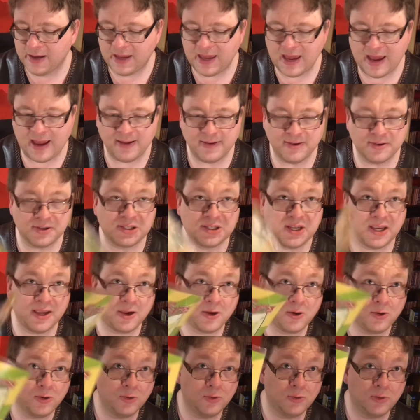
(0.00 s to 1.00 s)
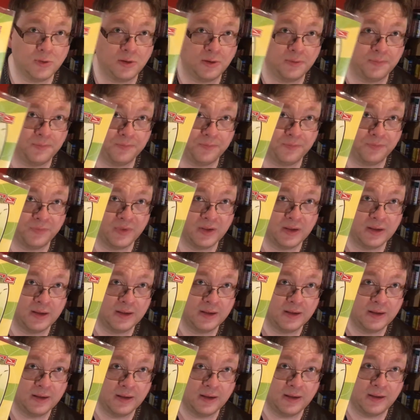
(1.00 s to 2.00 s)
Can You Say Cool?
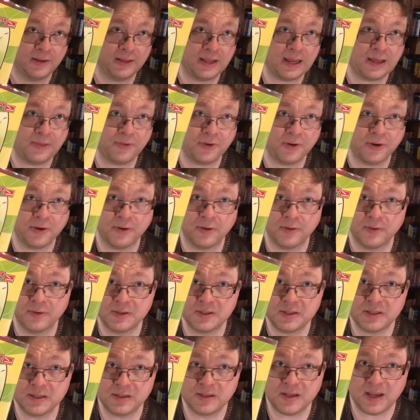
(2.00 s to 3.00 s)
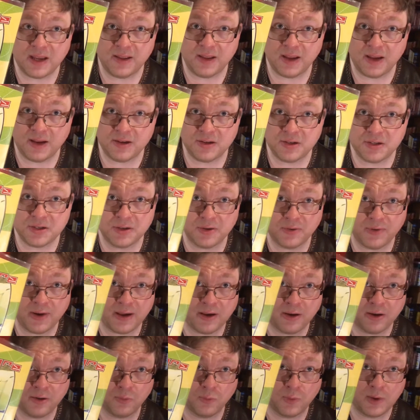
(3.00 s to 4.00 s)
Another 10-inch
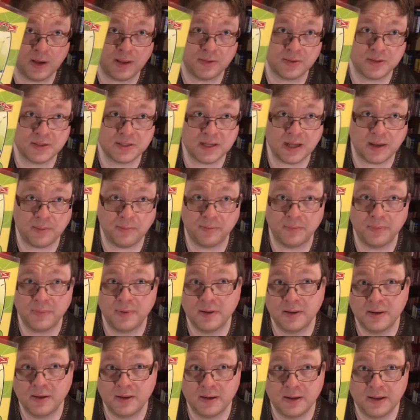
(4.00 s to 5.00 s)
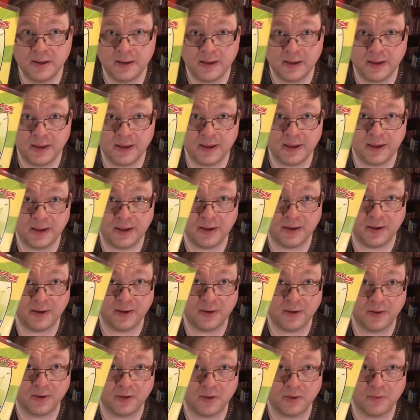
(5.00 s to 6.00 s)
record with some
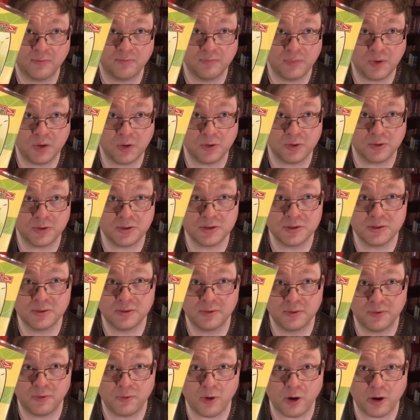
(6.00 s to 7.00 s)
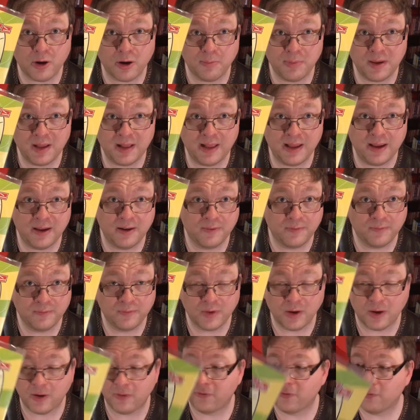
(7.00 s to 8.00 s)
good rockabilly
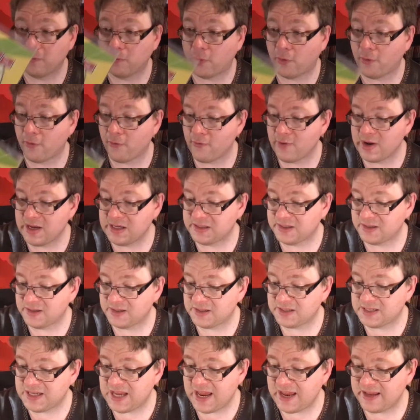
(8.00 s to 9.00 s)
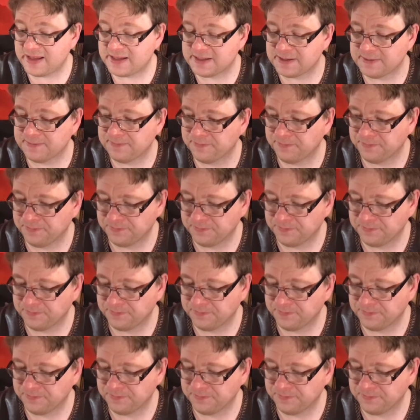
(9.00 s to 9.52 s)
of more recent date.